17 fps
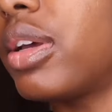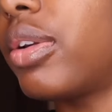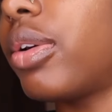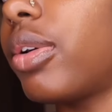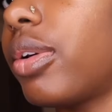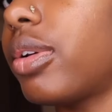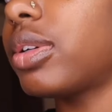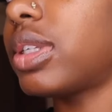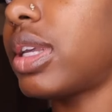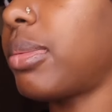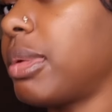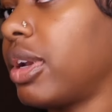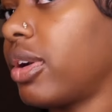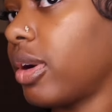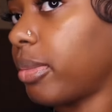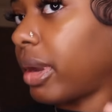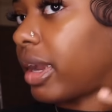the curls let
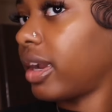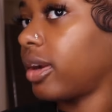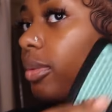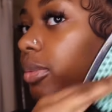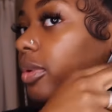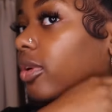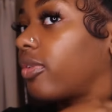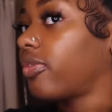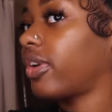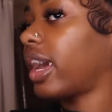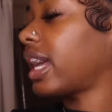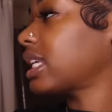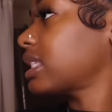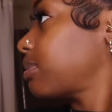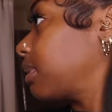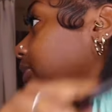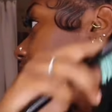me curl my hair real
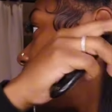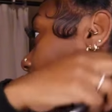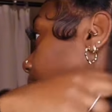fast, but if